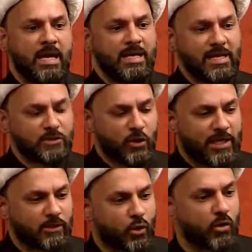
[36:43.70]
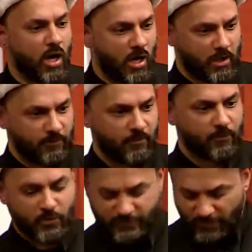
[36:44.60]
Let's look at the Quran
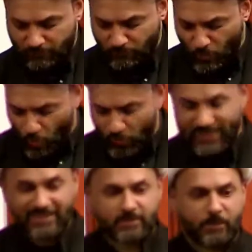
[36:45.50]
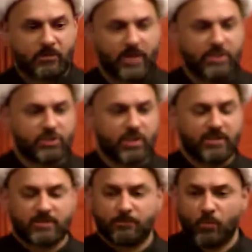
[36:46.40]
for some more inspiration
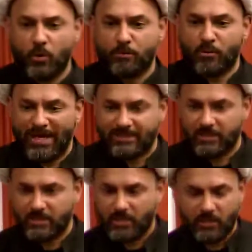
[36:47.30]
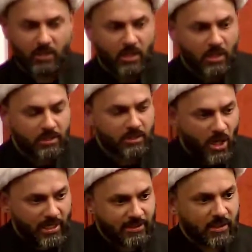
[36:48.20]
and some more practical
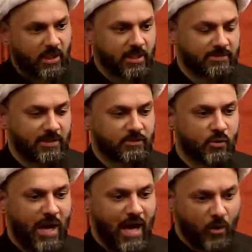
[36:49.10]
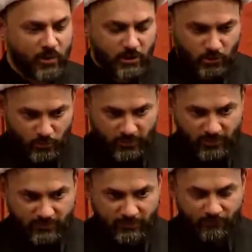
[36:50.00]
guidelines as to how we can do
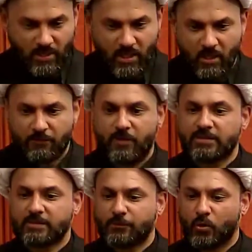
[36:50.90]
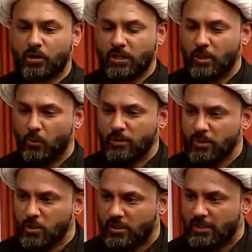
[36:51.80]
this. First of all, when we
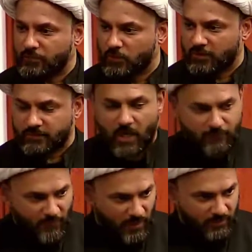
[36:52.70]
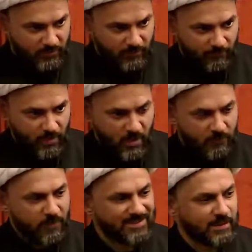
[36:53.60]
look at Surah Safar,
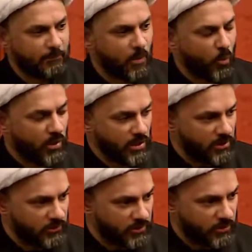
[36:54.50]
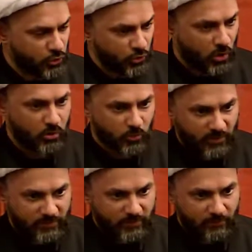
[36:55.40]
verse number 102
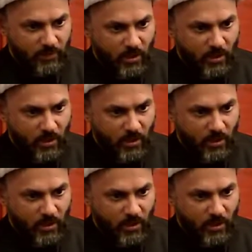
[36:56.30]
onwards,